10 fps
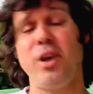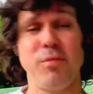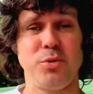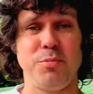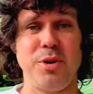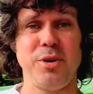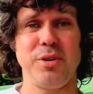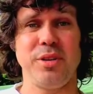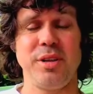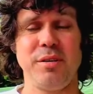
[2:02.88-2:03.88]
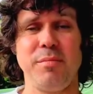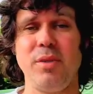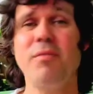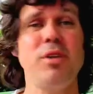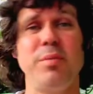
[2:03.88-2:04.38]
travelled to America and they're
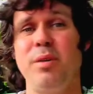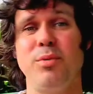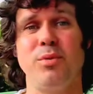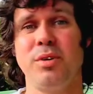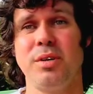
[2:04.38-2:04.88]
lovely people,